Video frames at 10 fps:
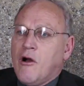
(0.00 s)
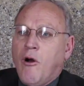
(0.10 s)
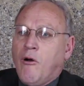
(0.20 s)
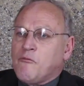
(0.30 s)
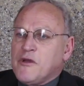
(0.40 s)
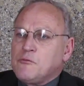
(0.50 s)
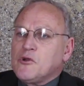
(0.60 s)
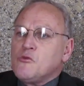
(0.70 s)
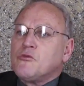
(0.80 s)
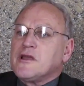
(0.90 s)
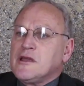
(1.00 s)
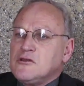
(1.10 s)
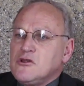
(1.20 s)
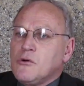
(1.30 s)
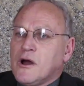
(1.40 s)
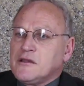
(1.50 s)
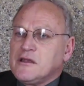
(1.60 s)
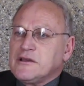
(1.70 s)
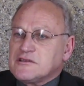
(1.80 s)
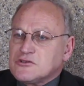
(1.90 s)
or people who bring in new
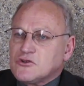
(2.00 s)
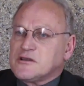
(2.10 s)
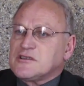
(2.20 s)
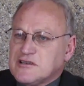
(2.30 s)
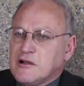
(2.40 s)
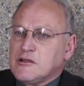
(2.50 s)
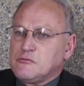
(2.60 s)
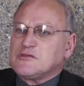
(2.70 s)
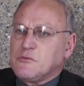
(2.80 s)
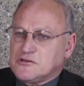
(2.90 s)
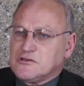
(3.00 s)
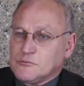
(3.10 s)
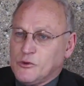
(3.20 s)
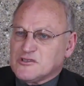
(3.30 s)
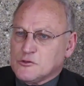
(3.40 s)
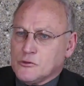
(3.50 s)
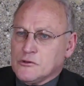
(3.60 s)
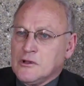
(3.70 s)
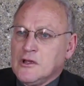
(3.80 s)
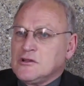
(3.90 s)
ideas and try to sell them as much as
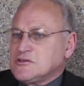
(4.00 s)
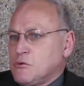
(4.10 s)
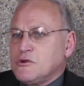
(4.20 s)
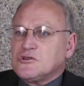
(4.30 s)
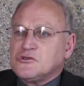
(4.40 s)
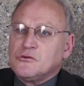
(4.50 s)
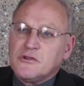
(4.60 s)
possible. So we should do